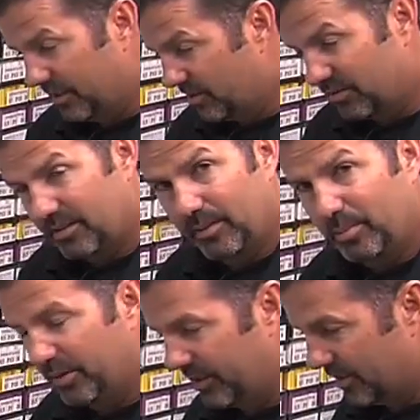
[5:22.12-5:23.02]
that's your
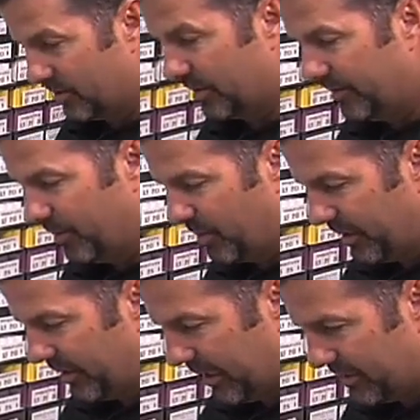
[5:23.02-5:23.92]
thumbprint. So every
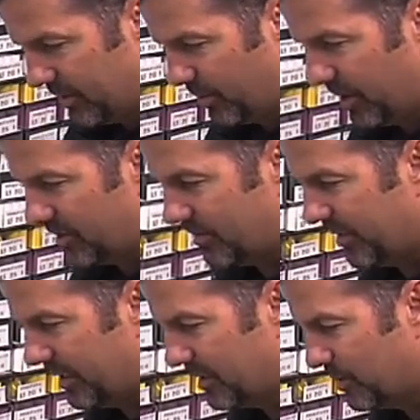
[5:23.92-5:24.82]
player has their positive
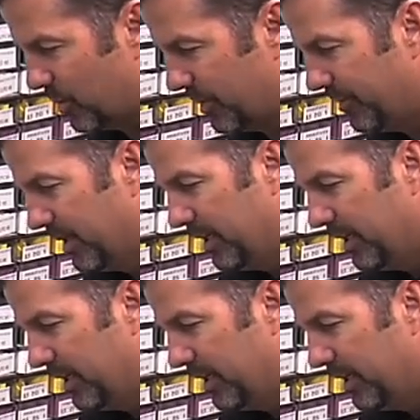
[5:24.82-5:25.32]
access point.